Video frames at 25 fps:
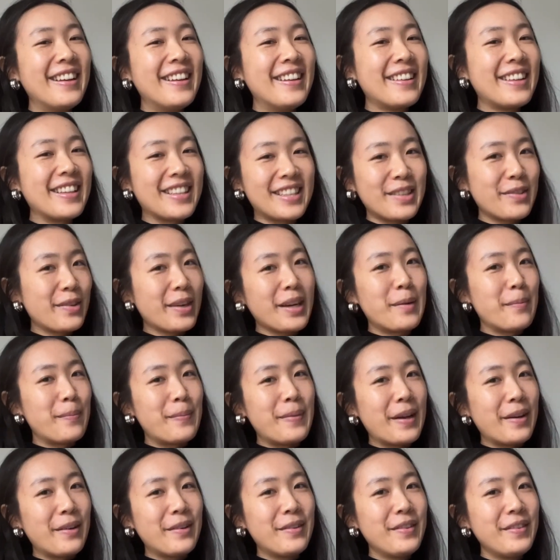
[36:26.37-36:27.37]
Does it ring a
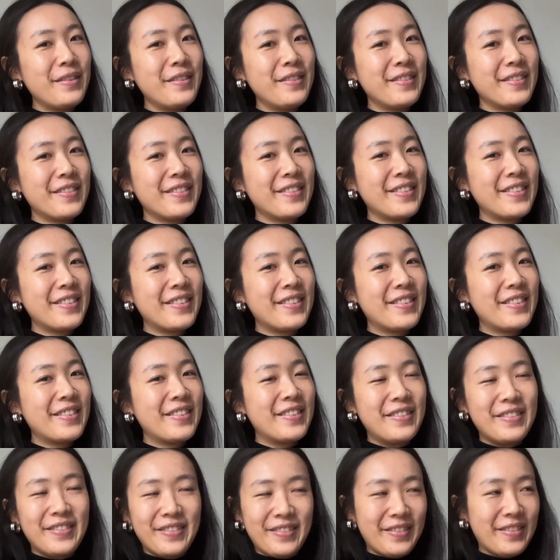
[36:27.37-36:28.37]
bell
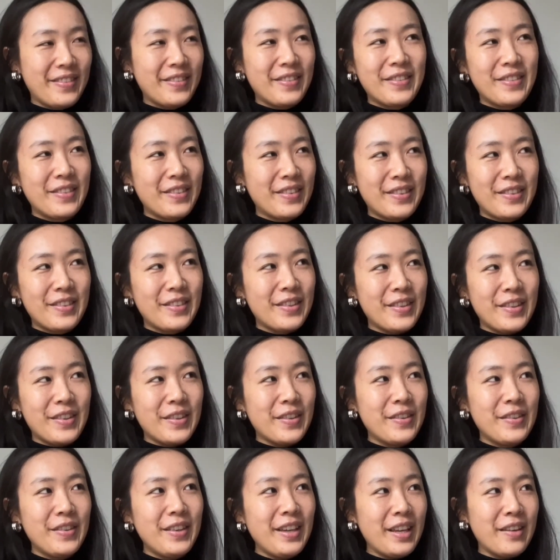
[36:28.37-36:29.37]
to
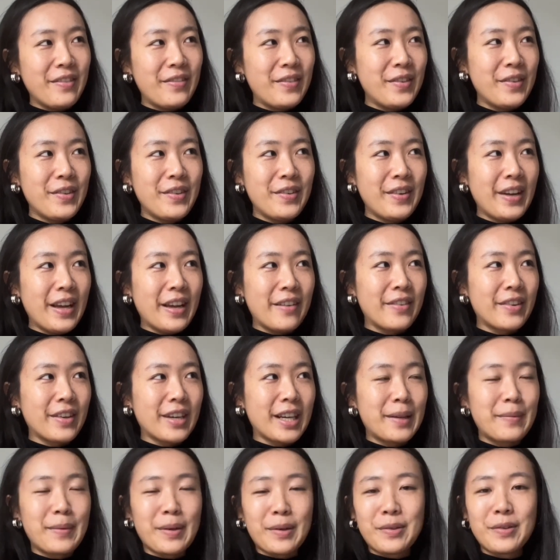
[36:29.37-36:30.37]
you if you ever
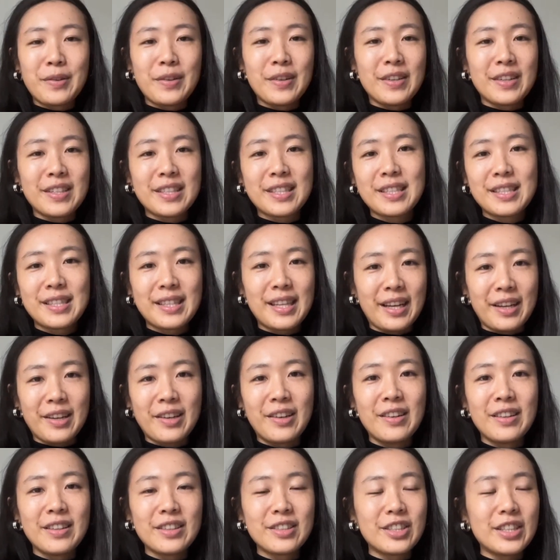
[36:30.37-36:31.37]
come across
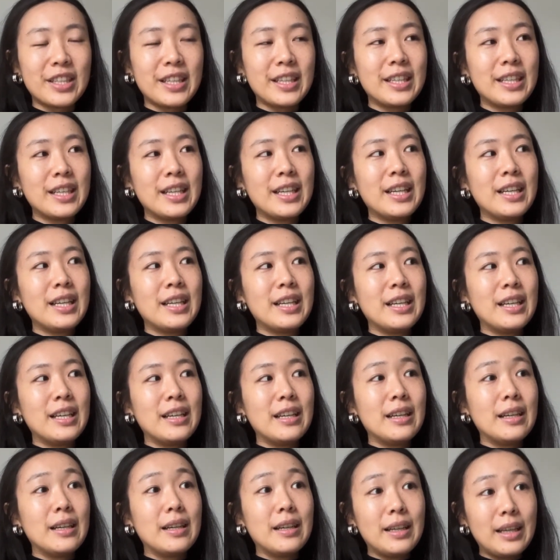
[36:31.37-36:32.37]
psychology?
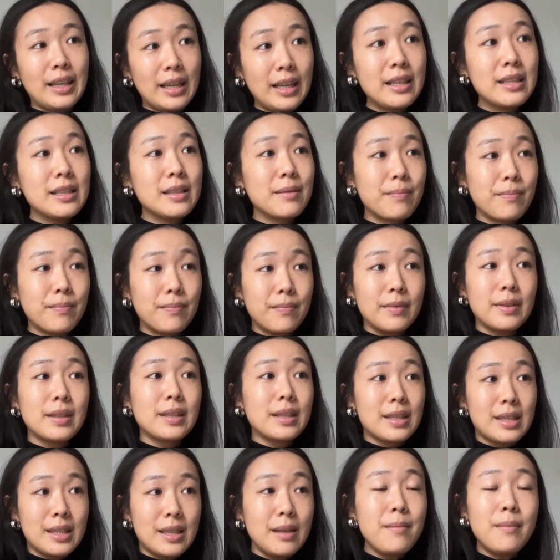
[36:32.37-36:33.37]
It's
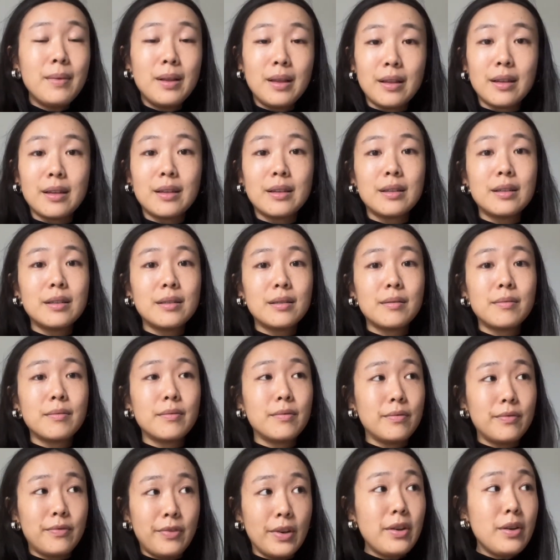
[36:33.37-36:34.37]
similar
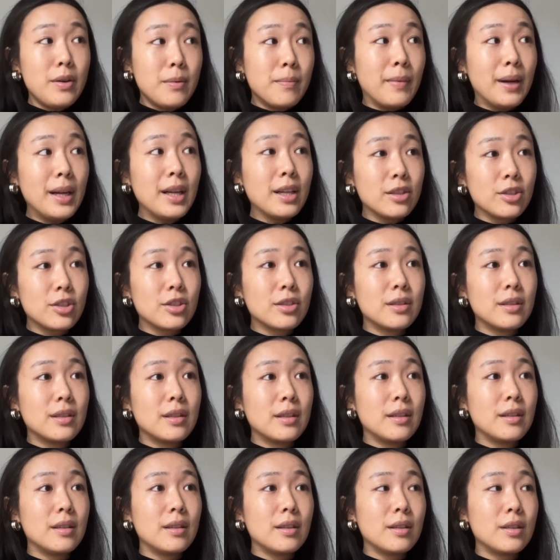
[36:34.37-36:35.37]
very much
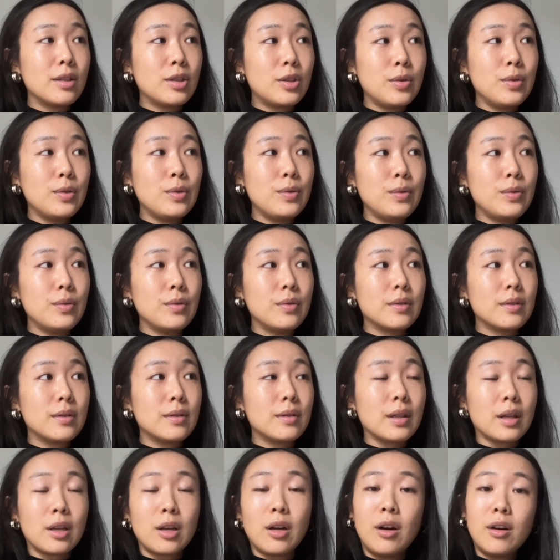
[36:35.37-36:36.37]
to
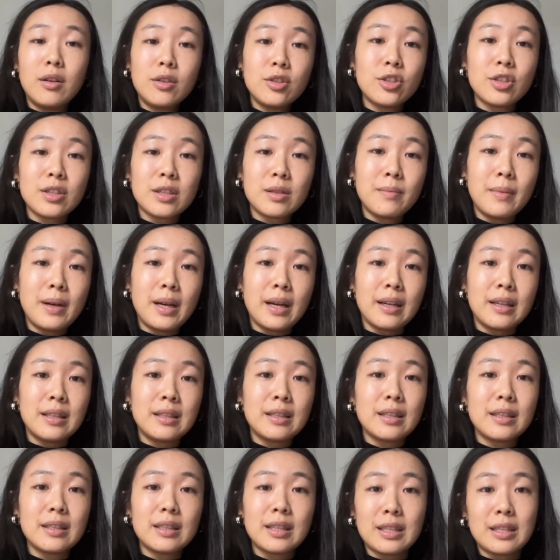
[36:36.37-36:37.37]
the conscious mind,
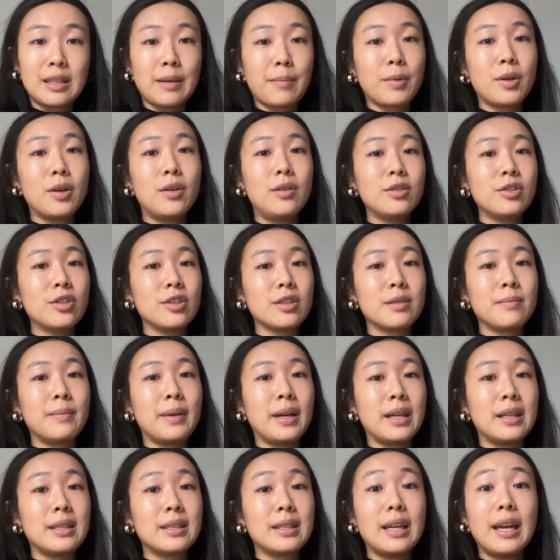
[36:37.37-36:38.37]
the subconscious
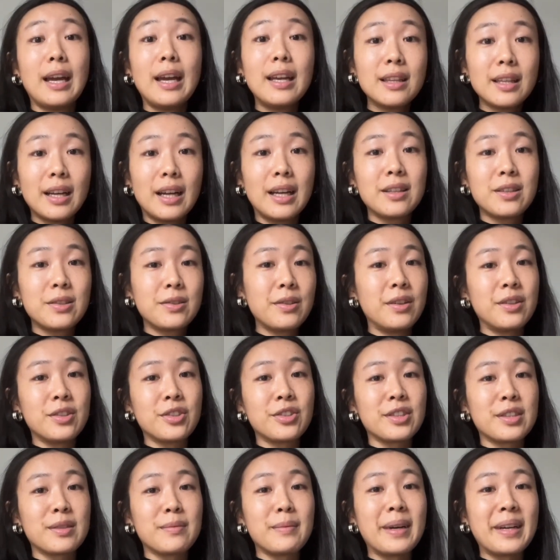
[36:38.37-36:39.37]
mind, and the
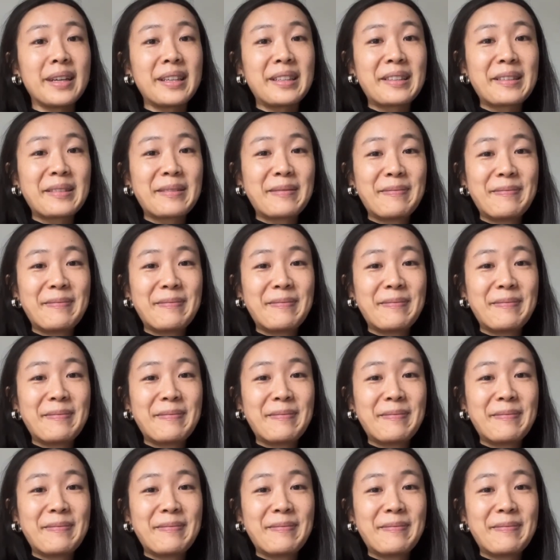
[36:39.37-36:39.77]
unconscious mind,